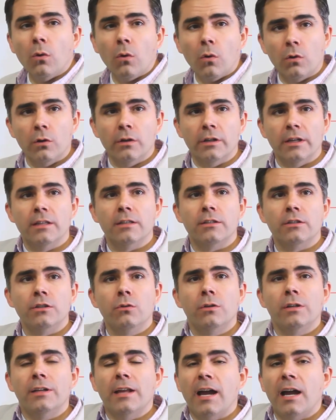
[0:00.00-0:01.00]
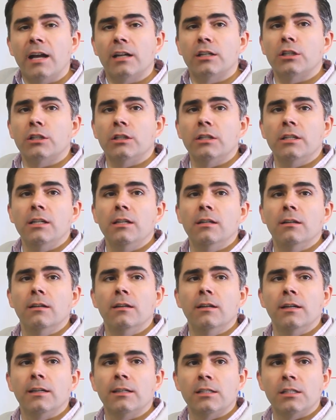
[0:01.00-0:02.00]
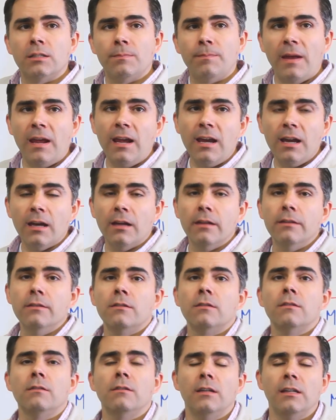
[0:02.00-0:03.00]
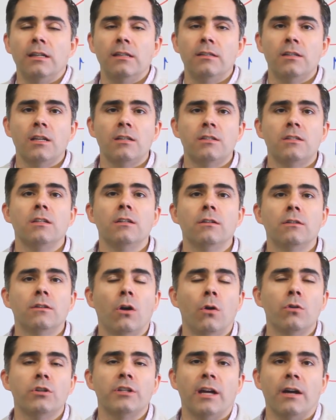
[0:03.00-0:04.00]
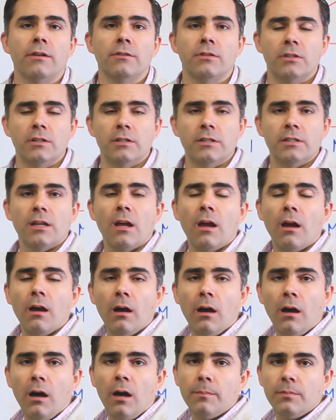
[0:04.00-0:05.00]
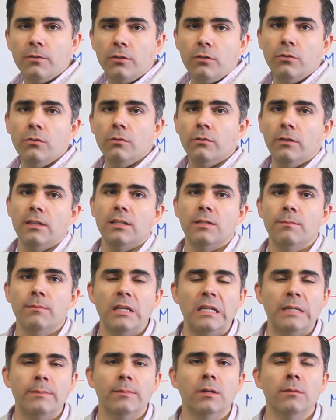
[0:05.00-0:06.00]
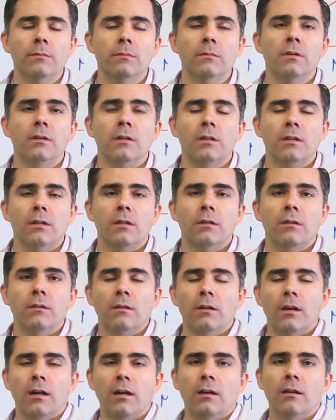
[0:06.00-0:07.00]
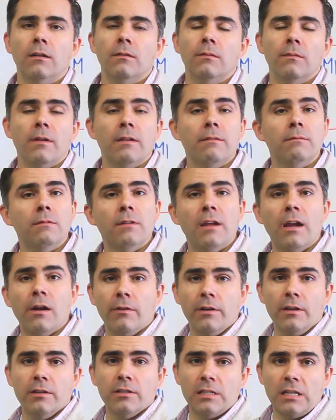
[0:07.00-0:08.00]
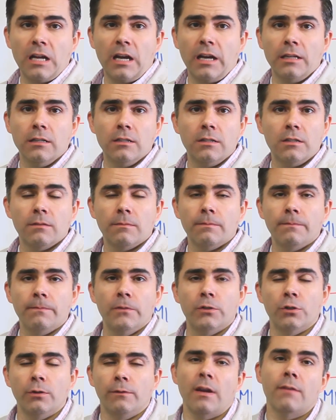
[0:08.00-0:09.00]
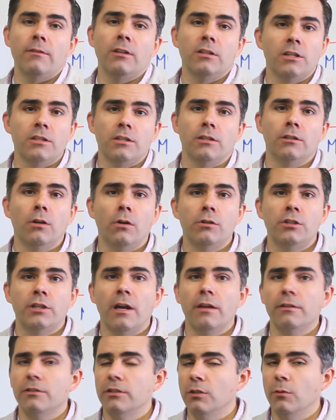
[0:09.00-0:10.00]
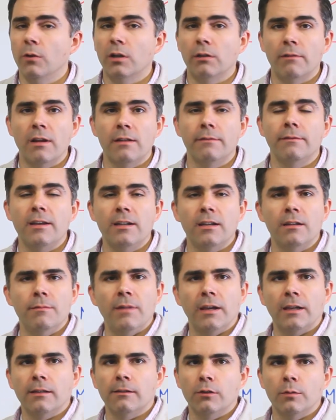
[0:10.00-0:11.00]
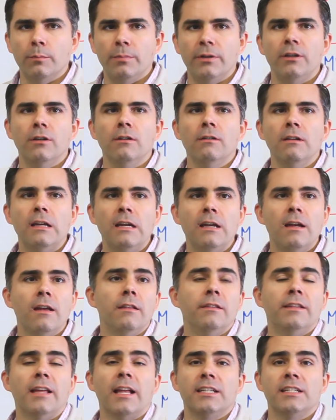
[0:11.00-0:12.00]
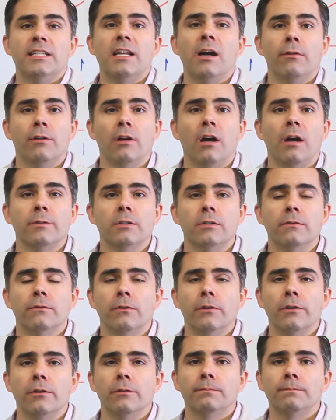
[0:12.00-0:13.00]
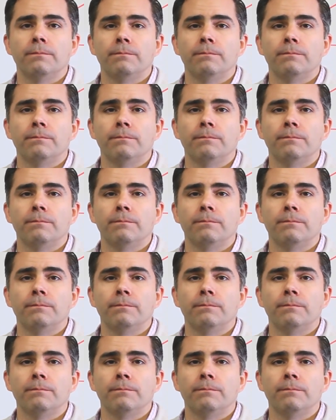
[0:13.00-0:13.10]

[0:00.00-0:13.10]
ordinance, you can actually expand existing coach houses up to these minimum areas and heights. So if you have an existing coach house and you want to renovate it and make it a little bigger, that's now an option for you.